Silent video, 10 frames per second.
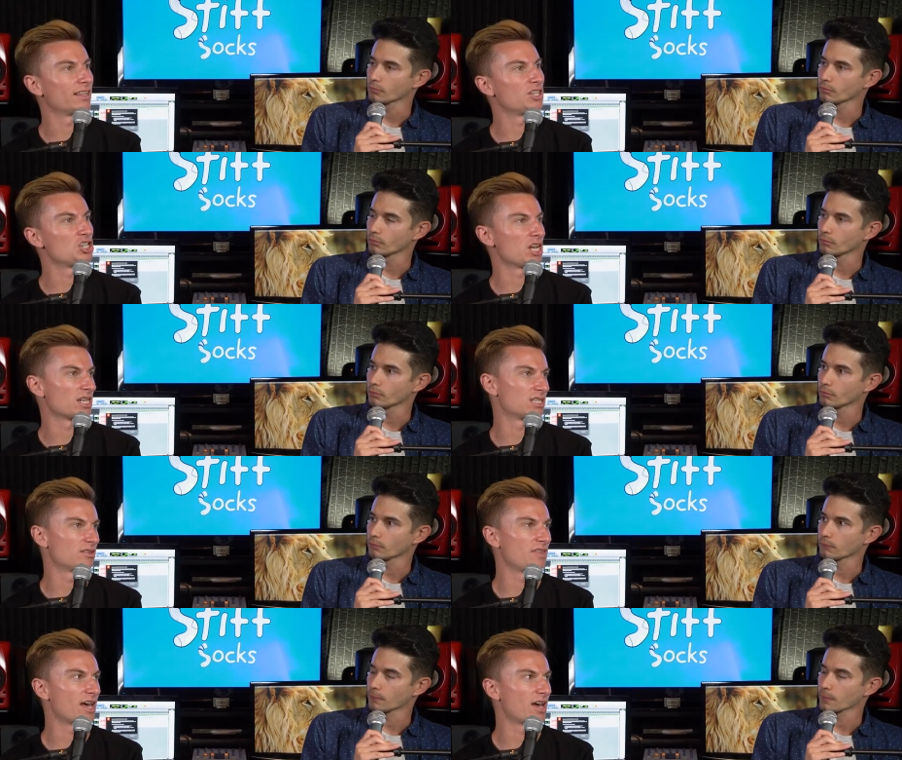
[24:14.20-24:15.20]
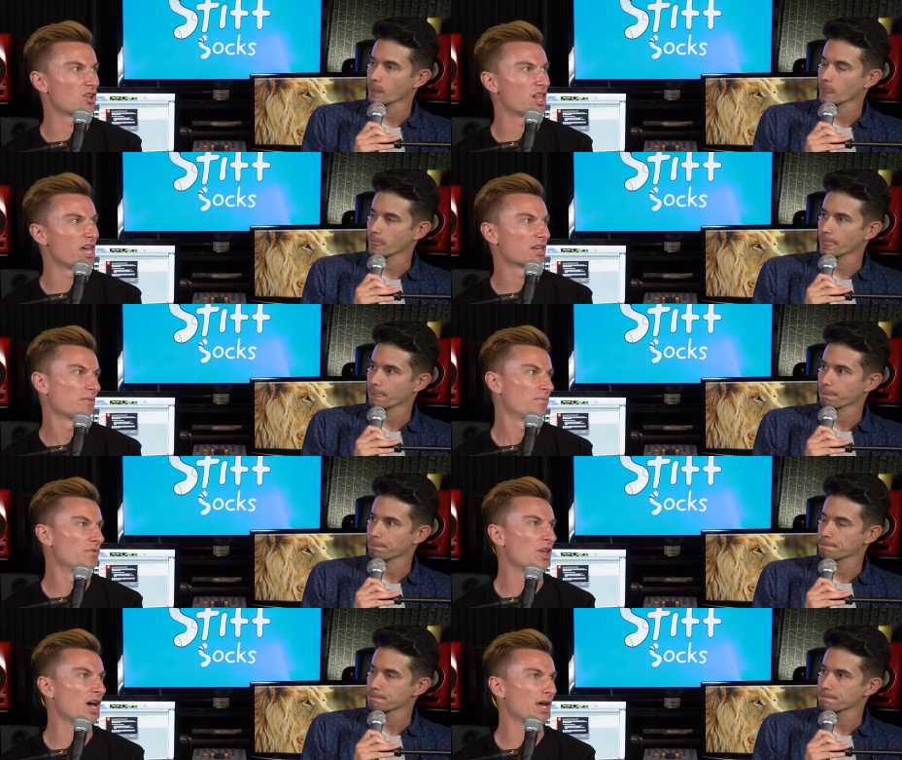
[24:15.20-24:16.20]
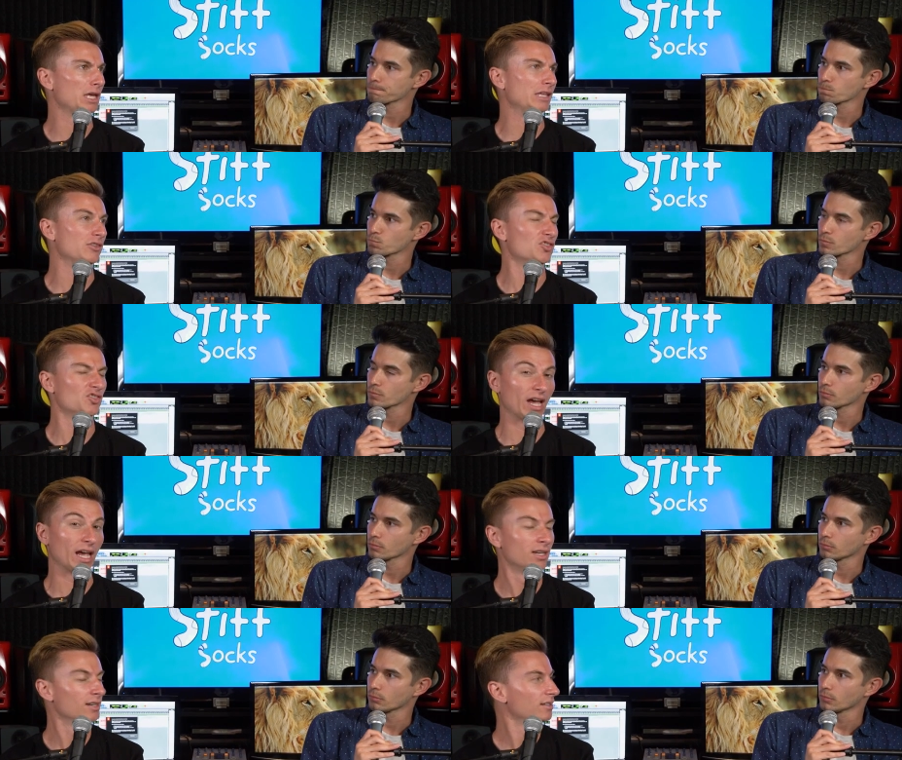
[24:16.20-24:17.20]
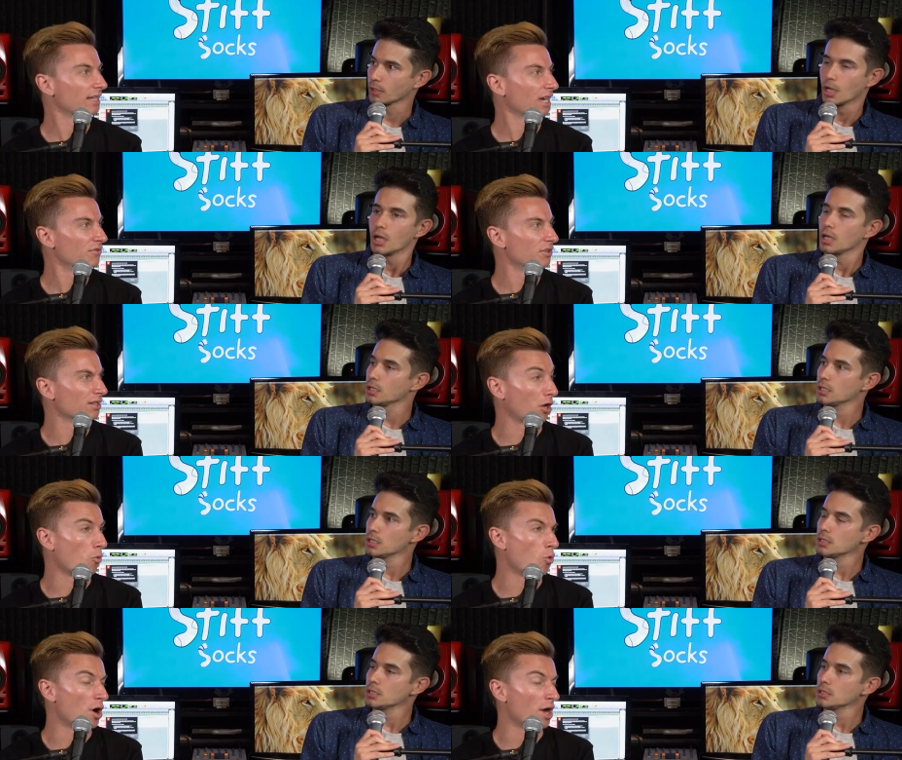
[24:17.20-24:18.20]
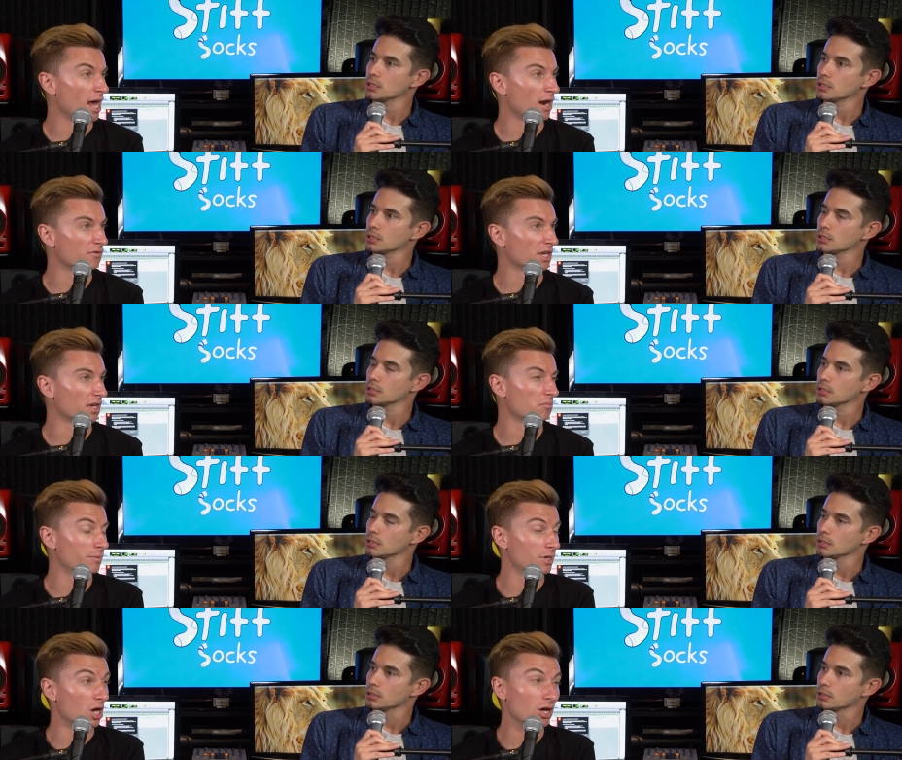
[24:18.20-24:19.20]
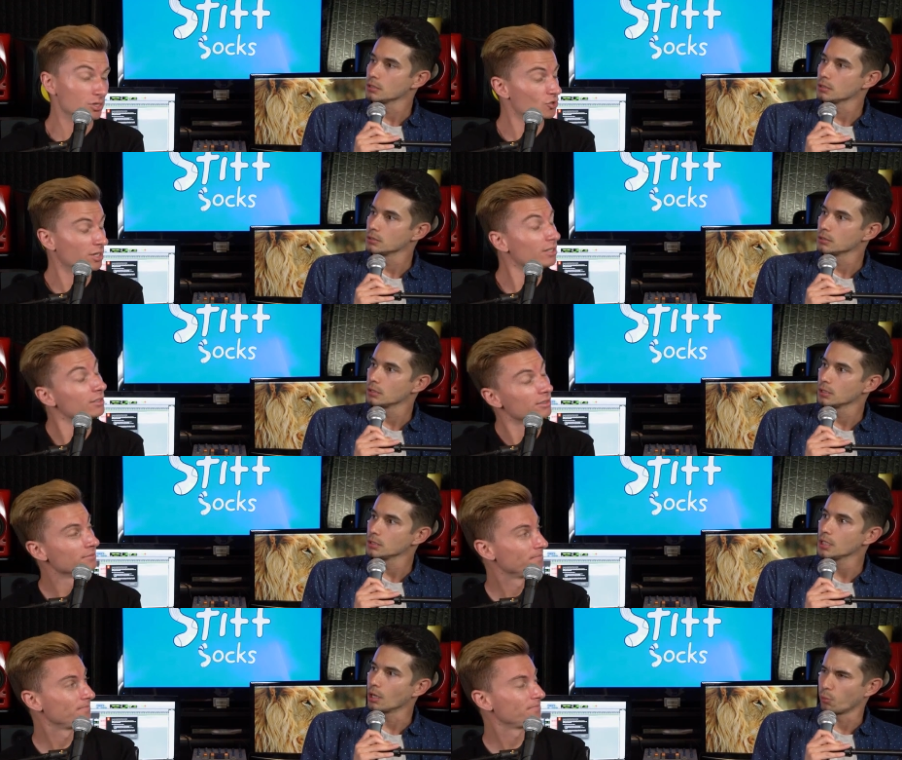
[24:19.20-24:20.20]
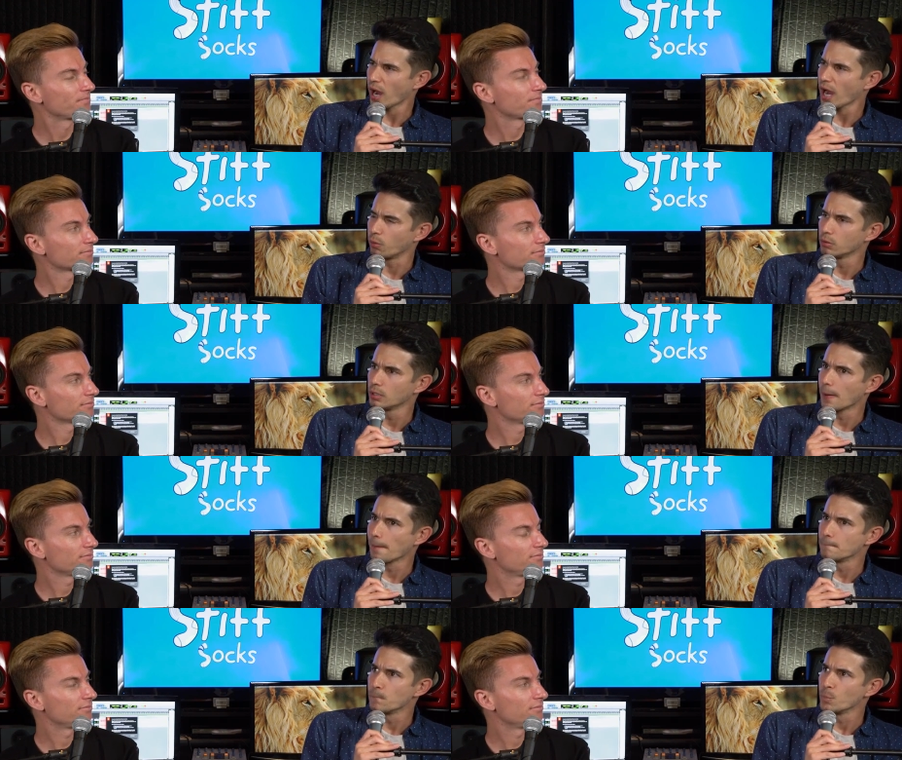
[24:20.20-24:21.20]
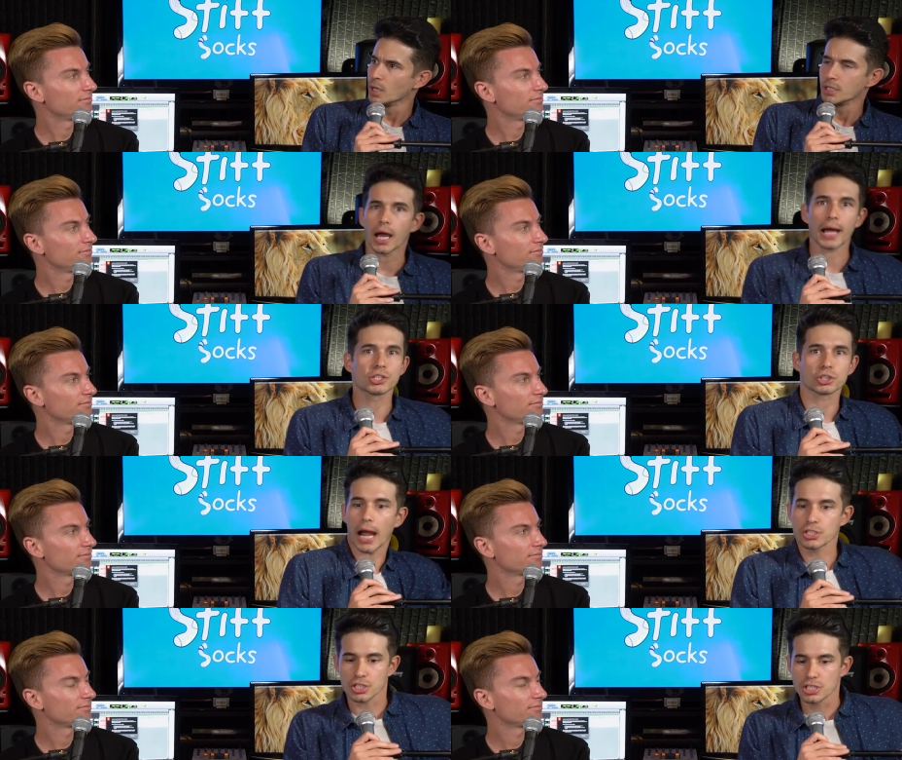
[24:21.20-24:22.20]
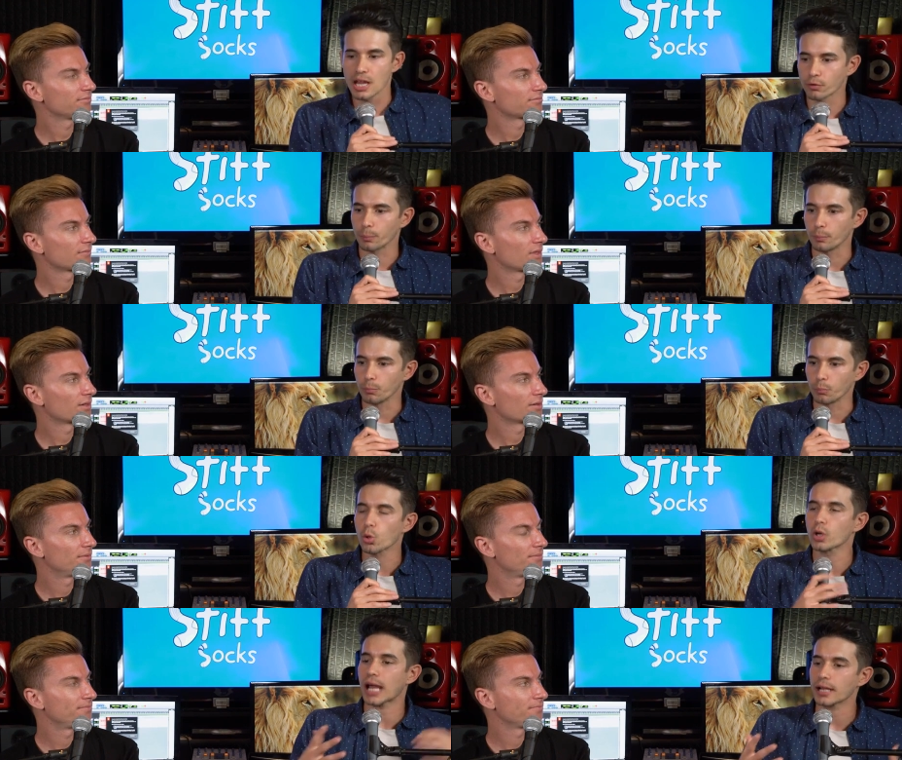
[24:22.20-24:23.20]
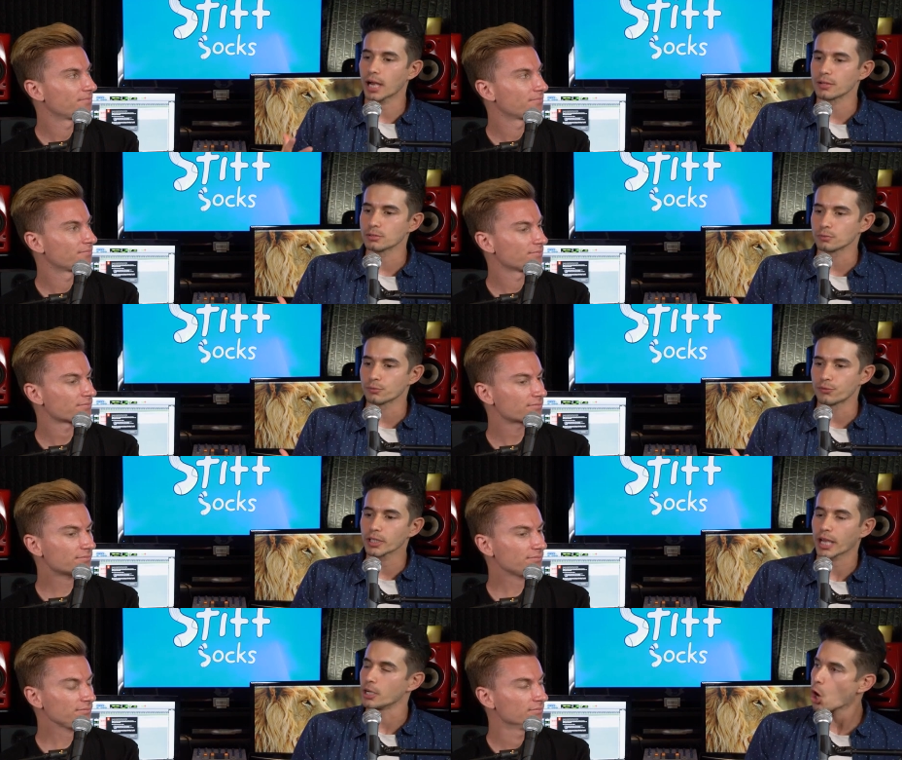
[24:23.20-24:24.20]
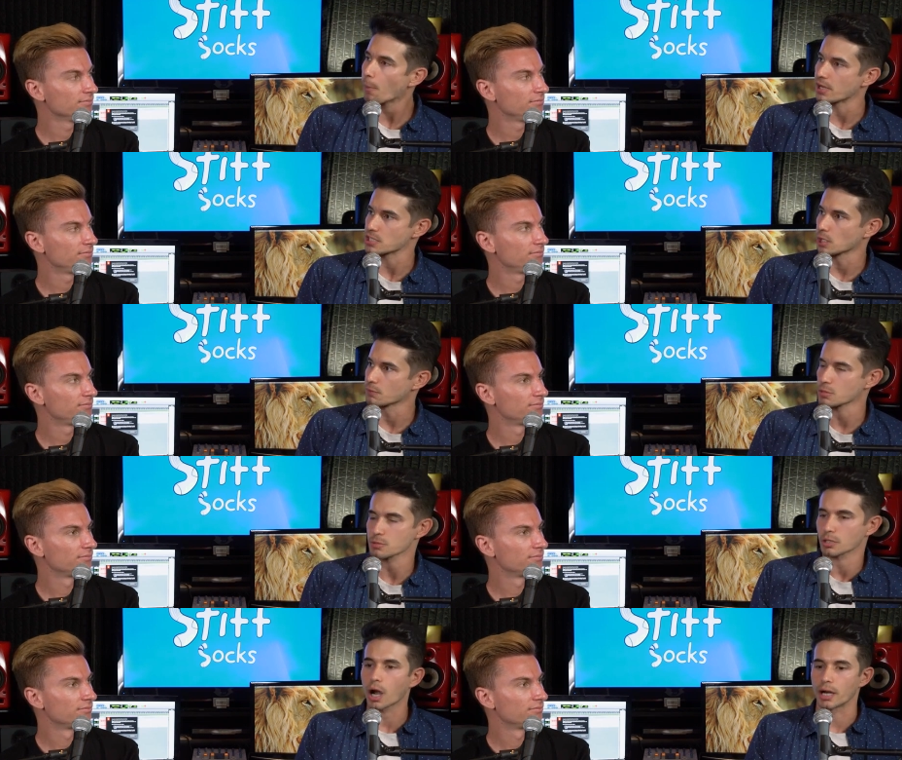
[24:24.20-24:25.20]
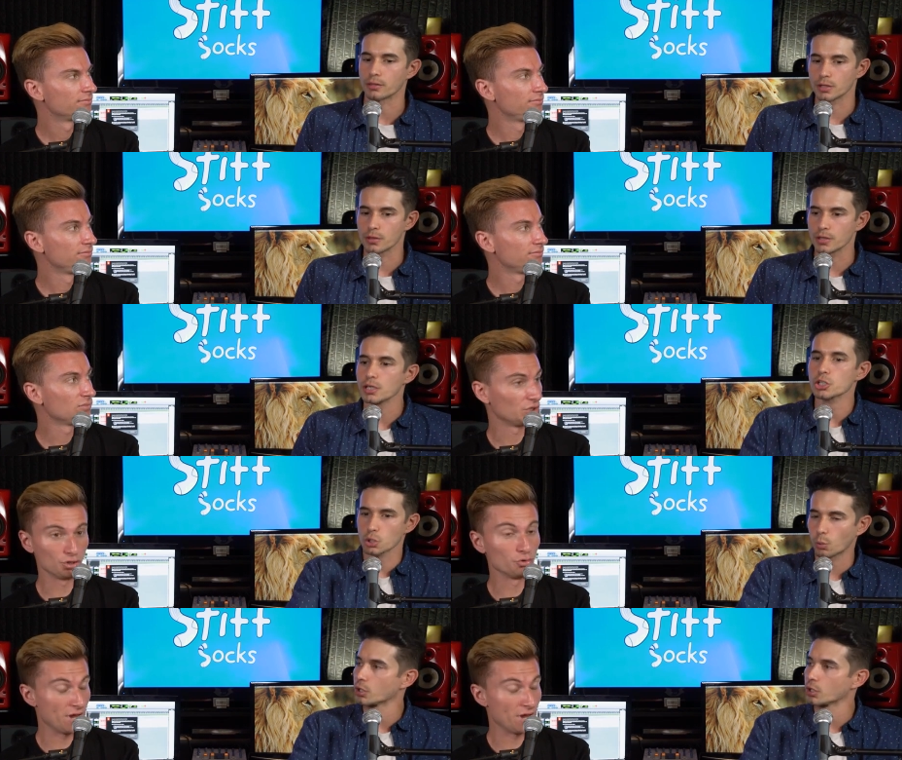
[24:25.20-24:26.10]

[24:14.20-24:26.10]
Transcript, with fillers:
Speaker 1: the chances of that are like... not insane. Like I feel like 1 out of like maybe 100. Yeah.
Speaker 2: Wow. Yeah. I just never. Well, because I feel like I know myself. So I was like, all right, the initial
Speaker 1: one